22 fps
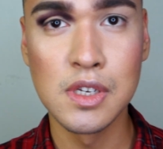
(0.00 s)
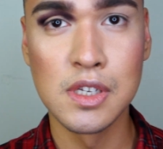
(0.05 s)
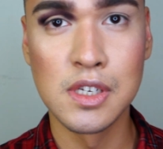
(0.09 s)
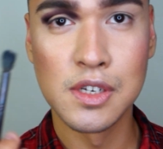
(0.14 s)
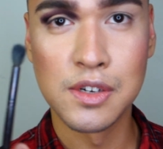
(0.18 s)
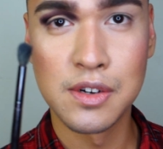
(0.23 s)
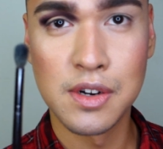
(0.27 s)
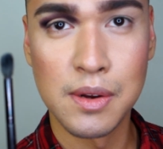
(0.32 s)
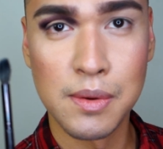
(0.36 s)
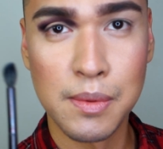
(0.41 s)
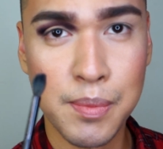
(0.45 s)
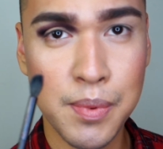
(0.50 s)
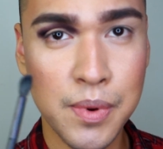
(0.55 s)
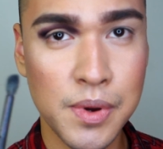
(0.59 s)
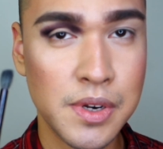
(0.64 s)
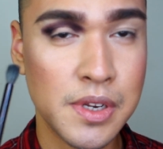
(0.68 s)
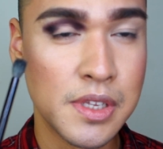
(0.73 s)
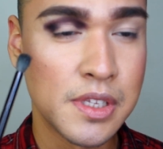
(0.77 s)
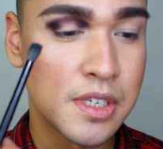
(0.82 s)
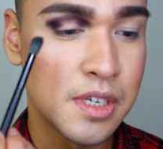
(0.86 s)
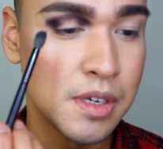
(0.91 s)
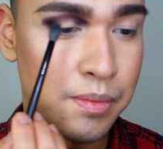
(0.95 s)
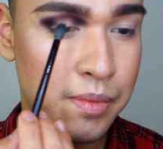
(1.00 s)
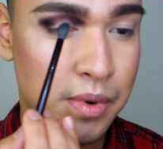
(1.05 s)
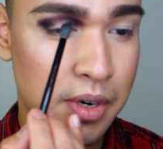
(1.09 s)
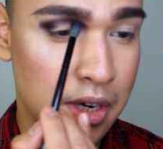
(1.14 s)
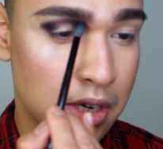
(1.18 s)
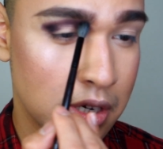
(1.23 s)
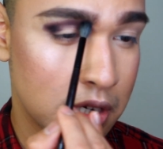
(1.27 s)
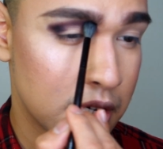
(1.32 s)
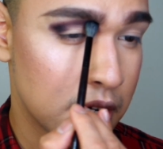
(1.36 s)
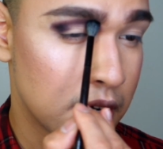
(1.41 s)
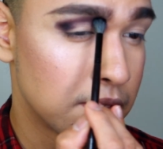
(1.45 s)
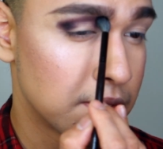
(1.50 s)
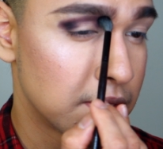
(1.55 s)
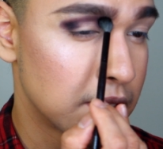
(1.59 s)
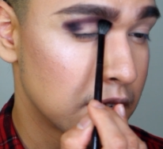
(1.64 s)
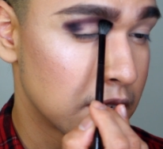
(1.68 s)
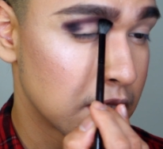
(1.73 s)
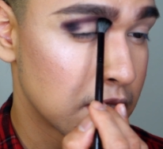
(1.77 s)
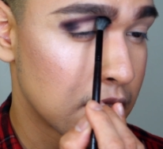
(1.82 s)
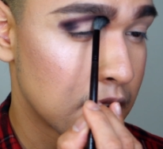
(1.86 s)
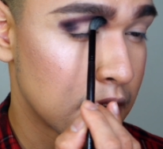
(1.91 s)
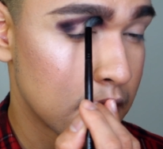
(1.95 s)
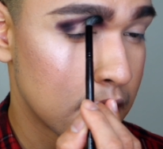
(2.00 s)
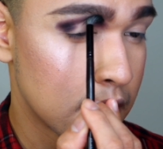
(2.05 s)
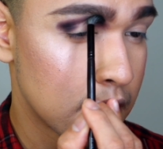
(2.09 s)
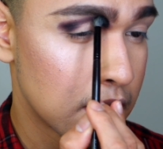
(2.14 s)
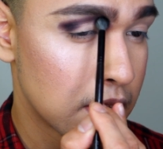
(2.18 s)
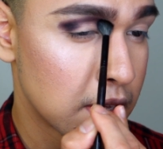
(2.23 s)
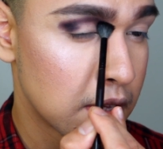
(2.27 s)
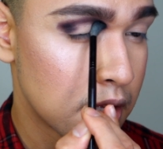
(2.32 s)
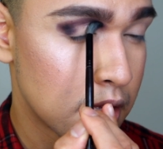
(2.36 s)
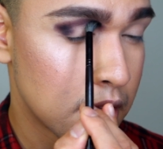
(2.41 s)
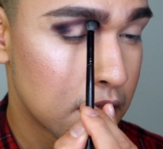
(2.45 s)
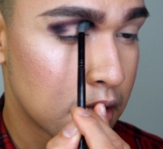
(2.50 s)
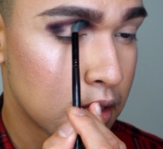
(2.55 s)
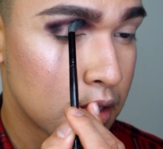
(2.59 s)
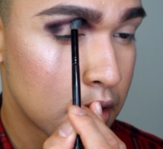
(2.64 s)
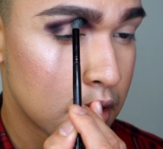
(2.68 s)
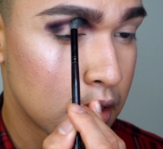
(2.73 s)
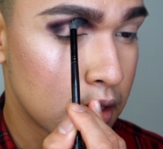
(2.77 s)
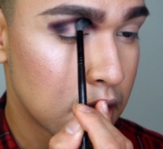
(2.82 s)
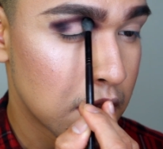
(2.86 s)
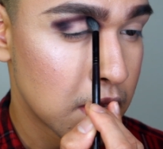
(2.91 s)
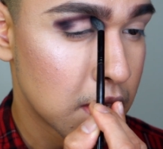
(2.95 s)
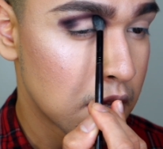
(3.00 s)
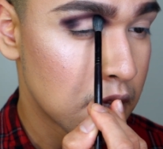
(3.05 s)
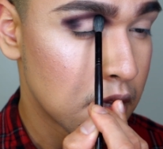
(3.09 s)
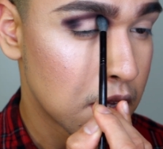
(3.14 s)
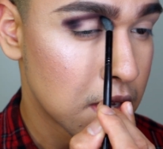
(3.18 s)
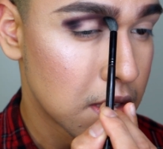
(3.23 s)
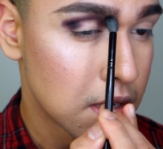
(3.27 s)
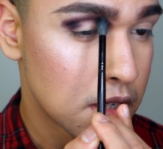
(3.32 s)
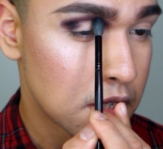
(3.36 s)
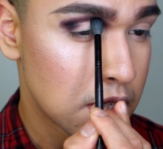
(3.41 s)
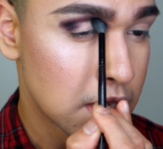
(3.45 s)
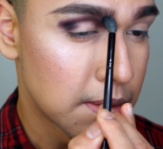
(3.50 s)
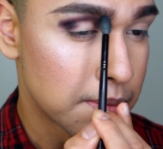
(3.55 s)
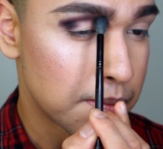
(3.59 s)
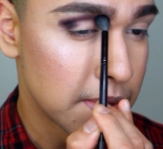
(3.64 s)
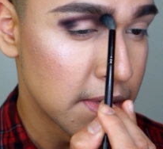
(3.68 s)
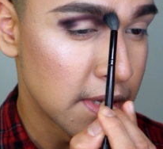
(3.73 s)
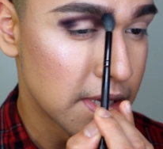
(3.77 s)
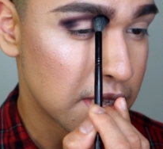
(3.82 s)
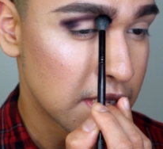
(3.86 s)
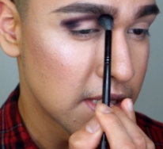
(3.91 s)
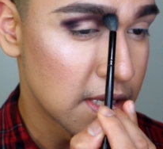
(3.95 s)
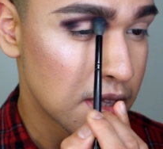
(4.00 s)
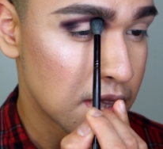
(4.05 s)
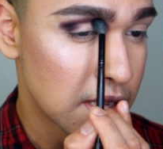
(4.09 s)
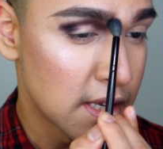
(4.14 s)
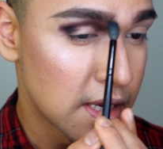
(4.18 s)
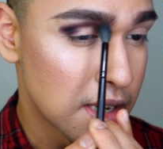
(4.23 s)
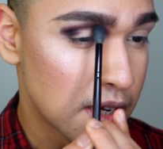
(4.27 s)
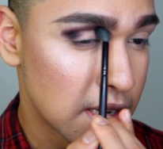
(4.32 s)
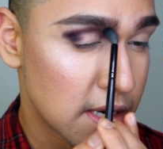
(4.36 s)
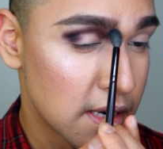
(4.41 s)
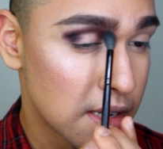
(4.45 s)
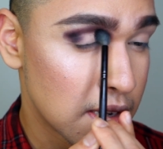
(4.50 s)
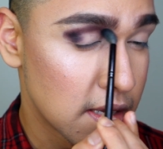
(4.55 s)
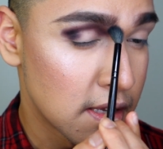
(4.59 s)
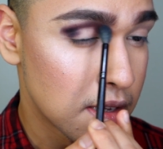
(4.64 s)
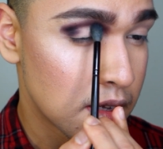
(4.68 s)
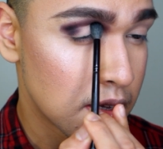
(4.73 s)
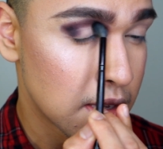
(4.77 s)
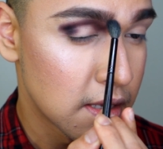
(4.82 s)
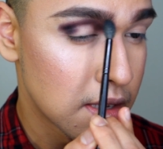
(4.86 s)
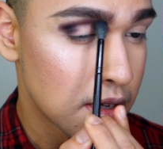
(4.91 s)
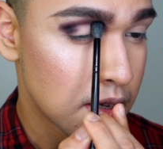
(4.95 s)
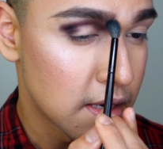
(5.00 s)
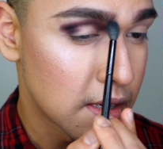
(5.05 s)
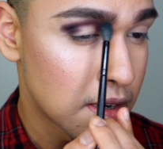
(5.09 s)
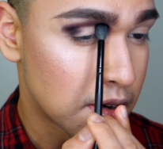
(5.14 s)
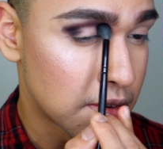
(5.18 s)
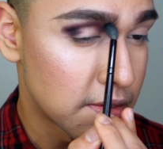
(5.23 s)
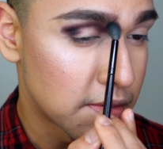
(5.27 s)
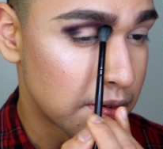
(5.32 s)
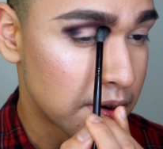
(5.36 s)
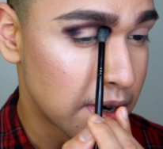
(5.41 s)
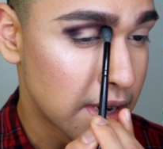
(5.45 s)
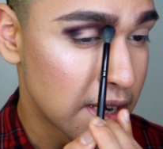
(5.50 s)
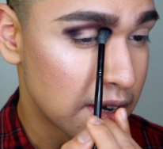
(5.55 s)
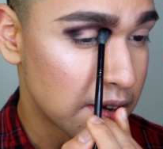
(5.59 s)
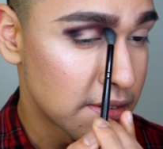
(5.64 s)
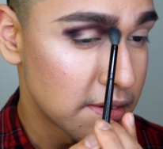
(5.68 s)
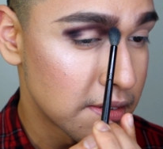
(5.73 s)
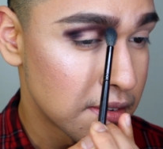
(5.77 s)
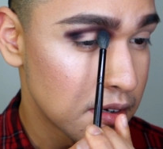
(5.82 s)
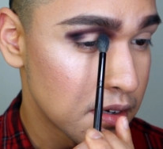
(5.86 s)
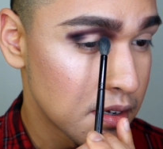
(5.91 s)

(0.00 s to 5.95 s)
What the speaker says: gonna grab a ponytail brush and I'm just gonna start blending that around.